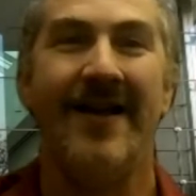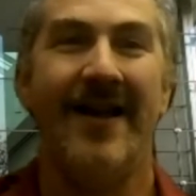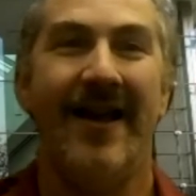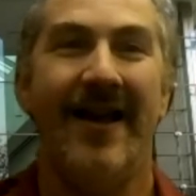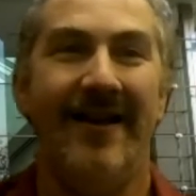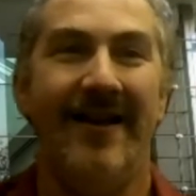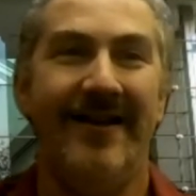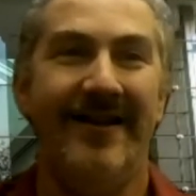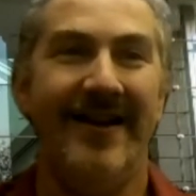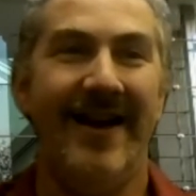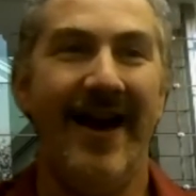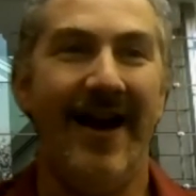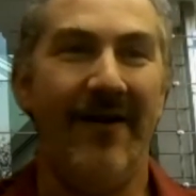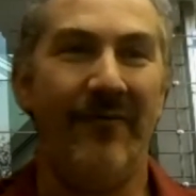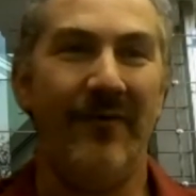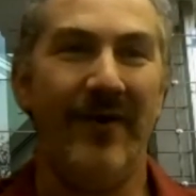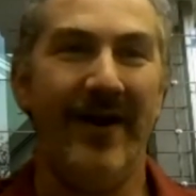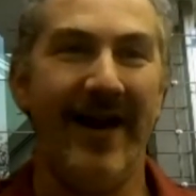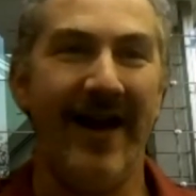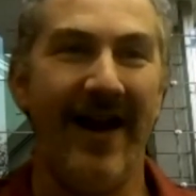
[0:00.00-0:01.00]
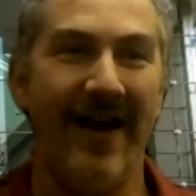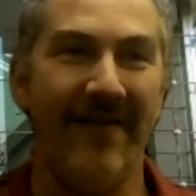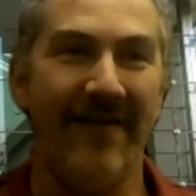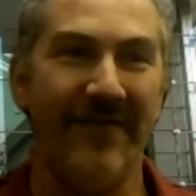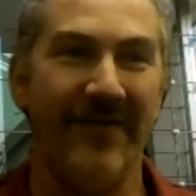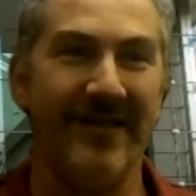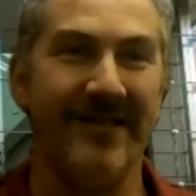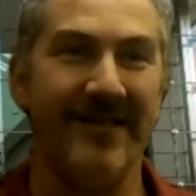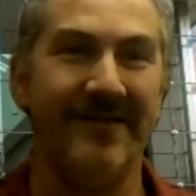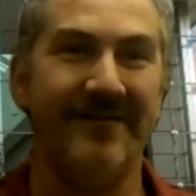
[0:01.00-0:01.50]
And yet we have
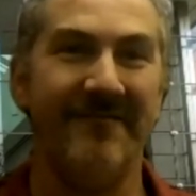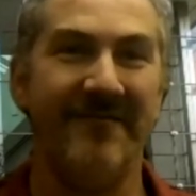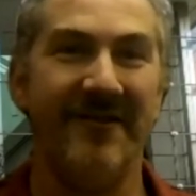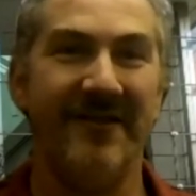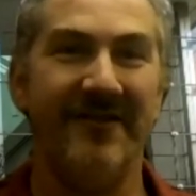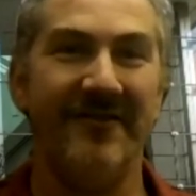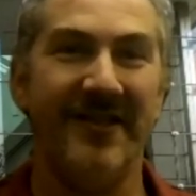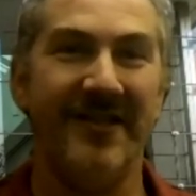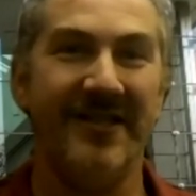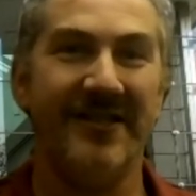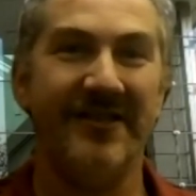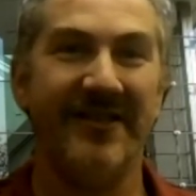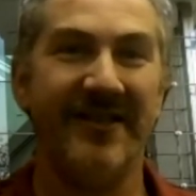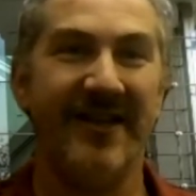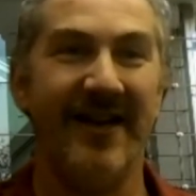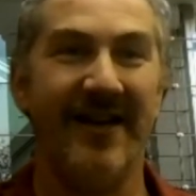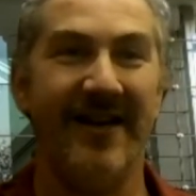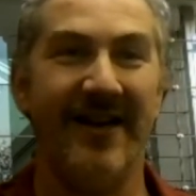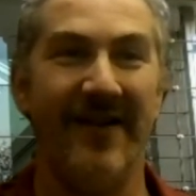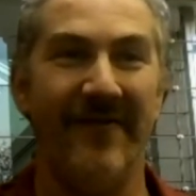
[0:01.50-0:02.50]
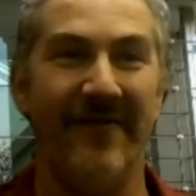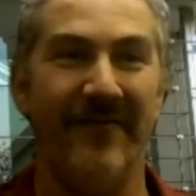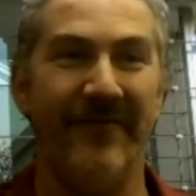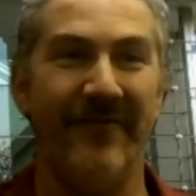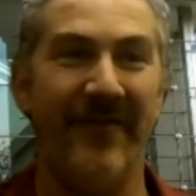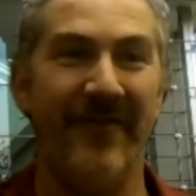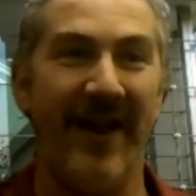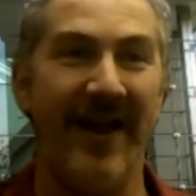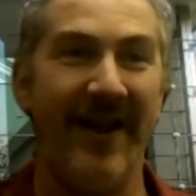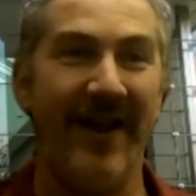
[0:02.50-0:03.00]
this kind of
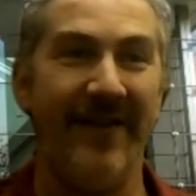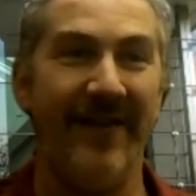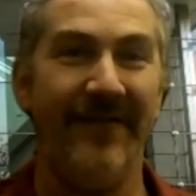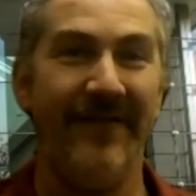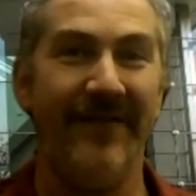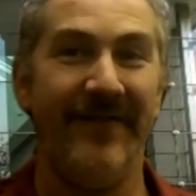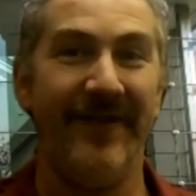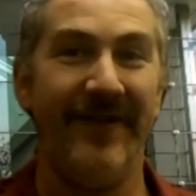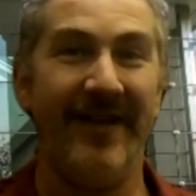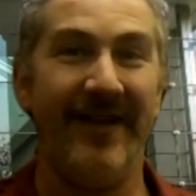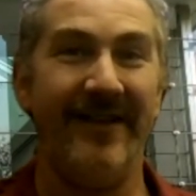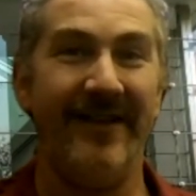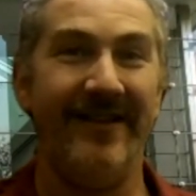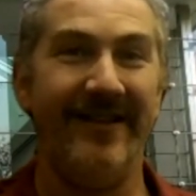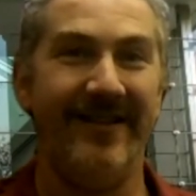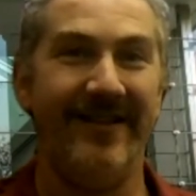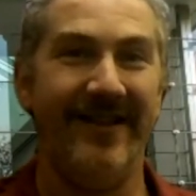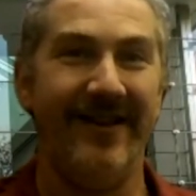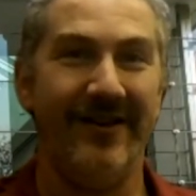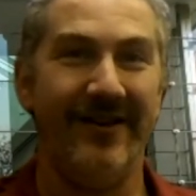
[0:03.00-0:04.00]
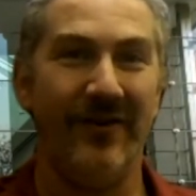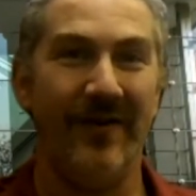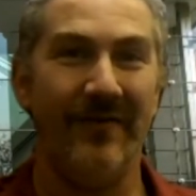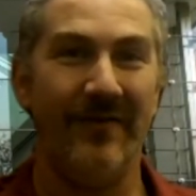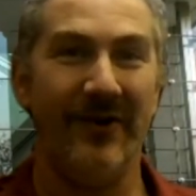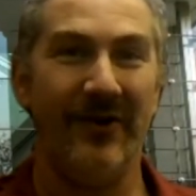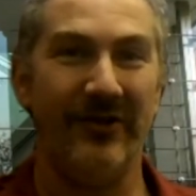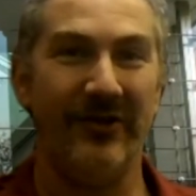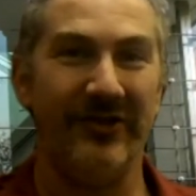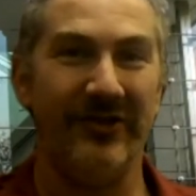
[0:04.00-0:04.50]
faith in the
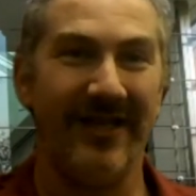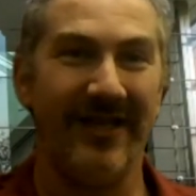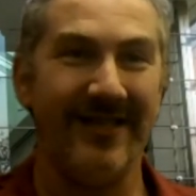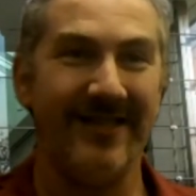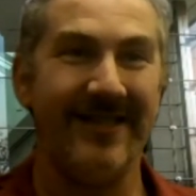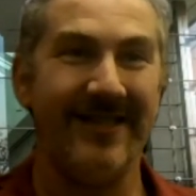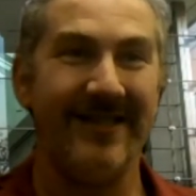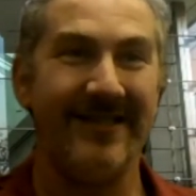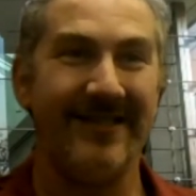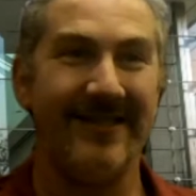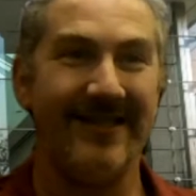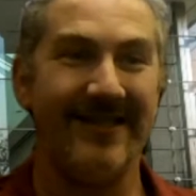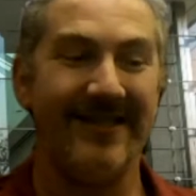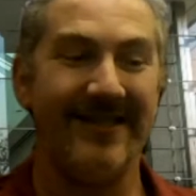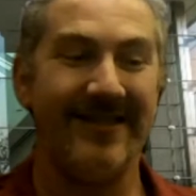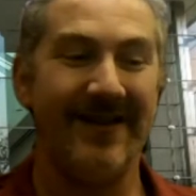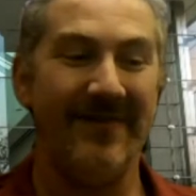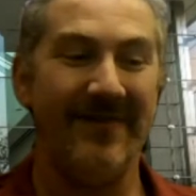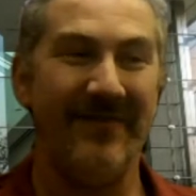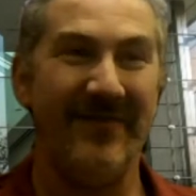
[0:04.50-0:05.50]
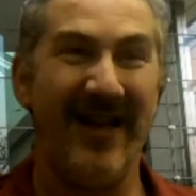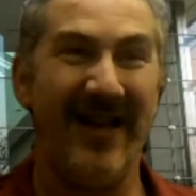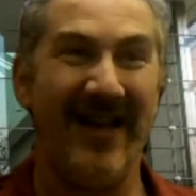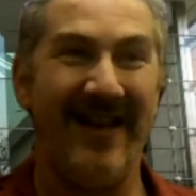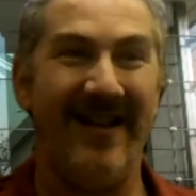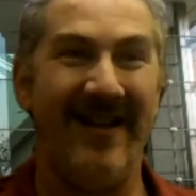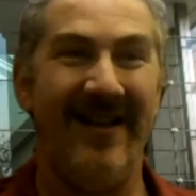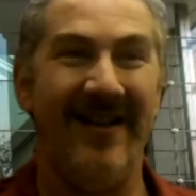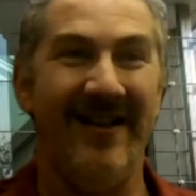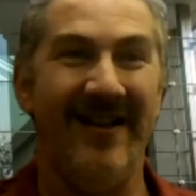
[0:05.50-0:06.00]
criminal justice system
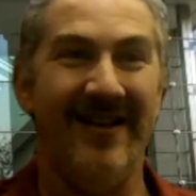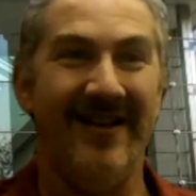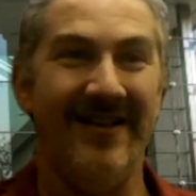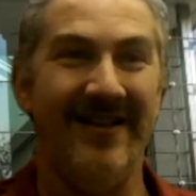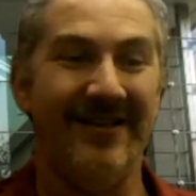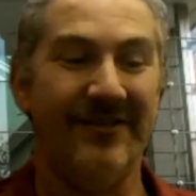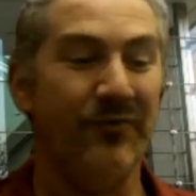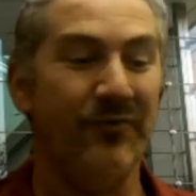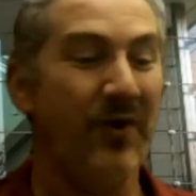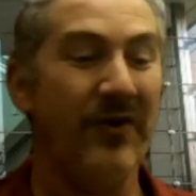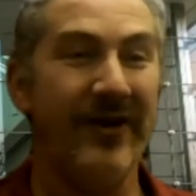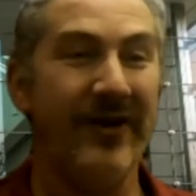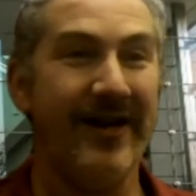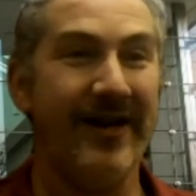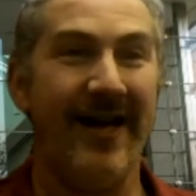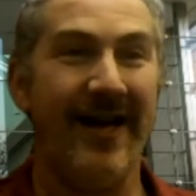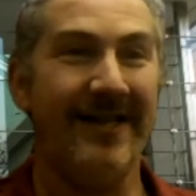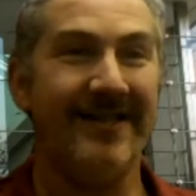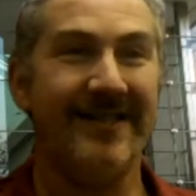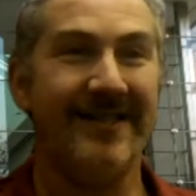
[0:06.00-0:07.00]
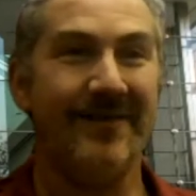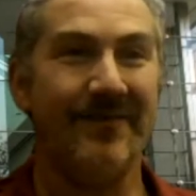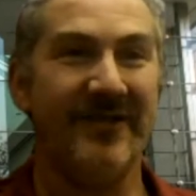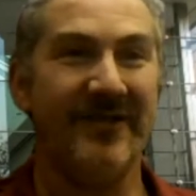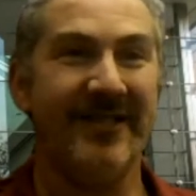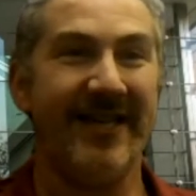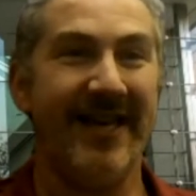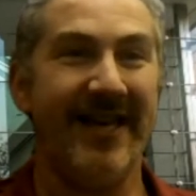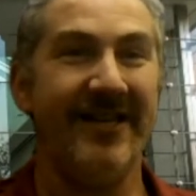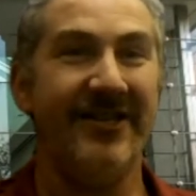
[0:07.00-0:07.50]
that it's really not
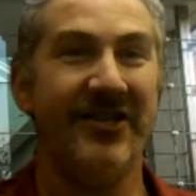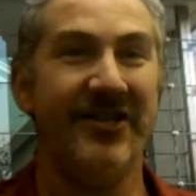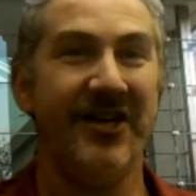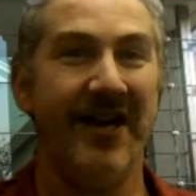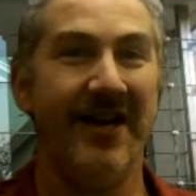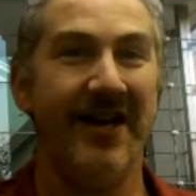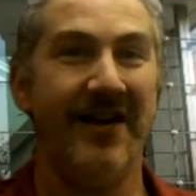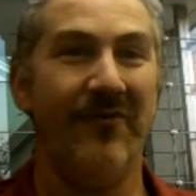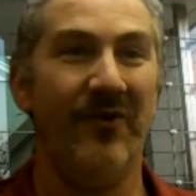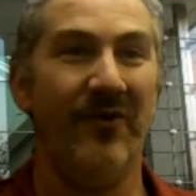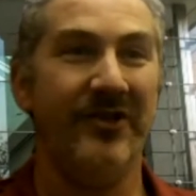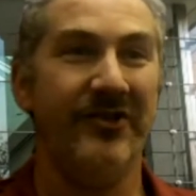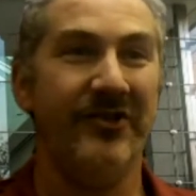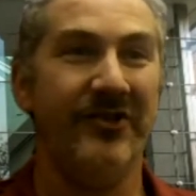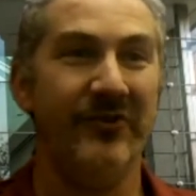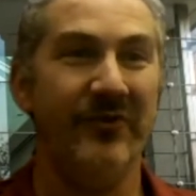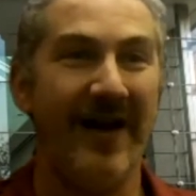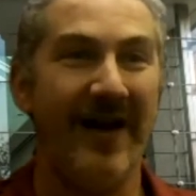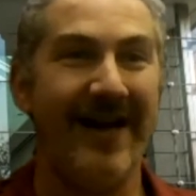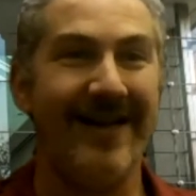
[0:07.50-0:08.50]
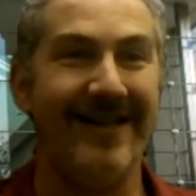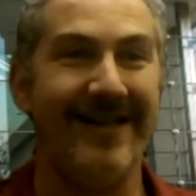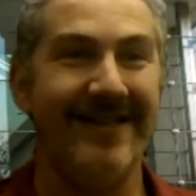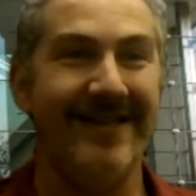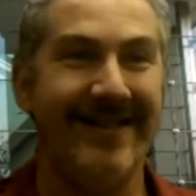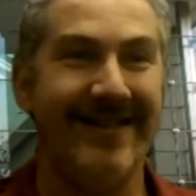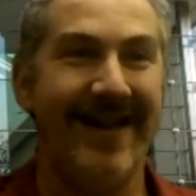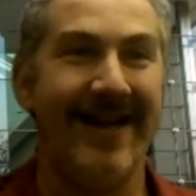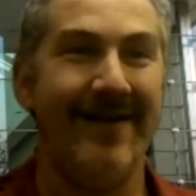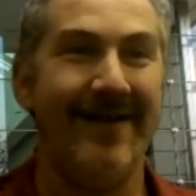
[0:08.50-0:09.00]
substantiated once you
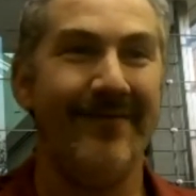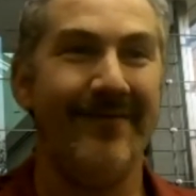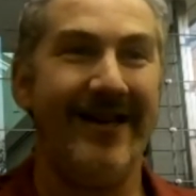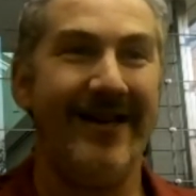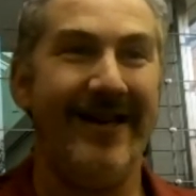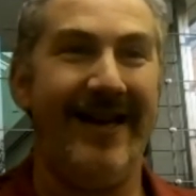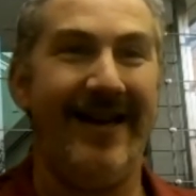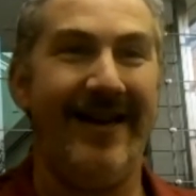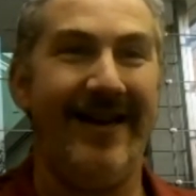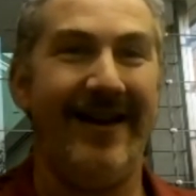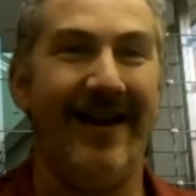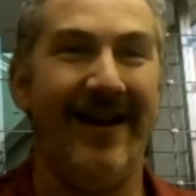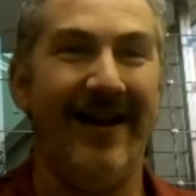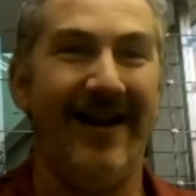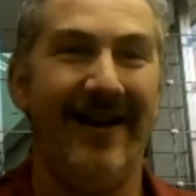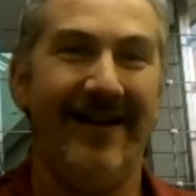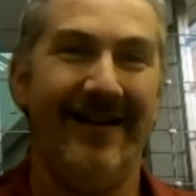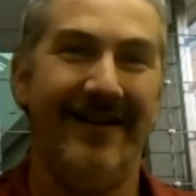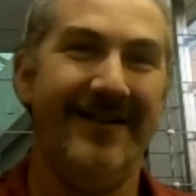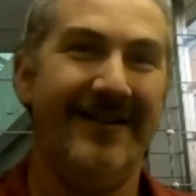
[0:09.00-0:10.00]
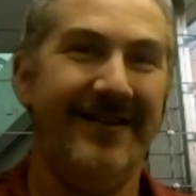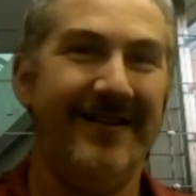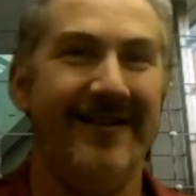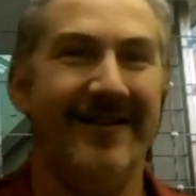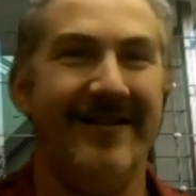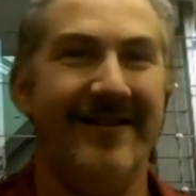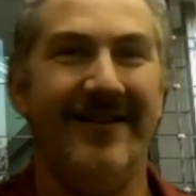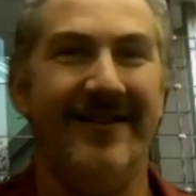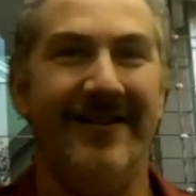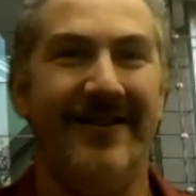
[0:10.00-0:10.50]
examine it.
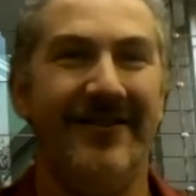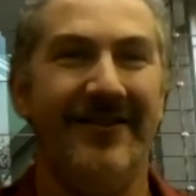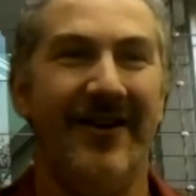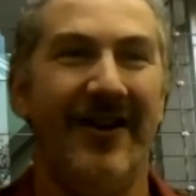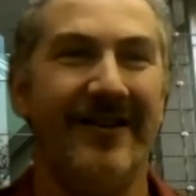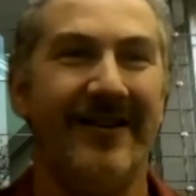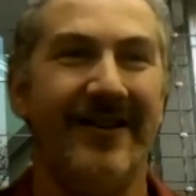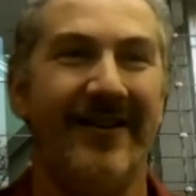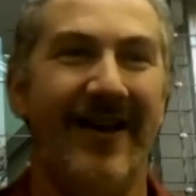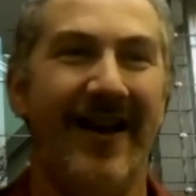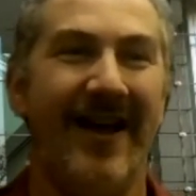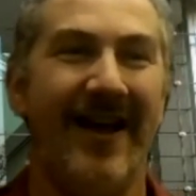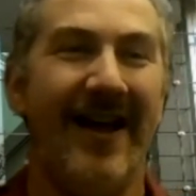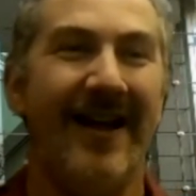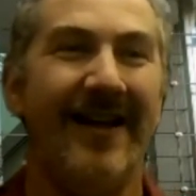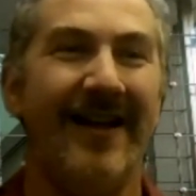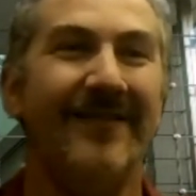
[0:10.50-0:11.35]
Can you talk to that?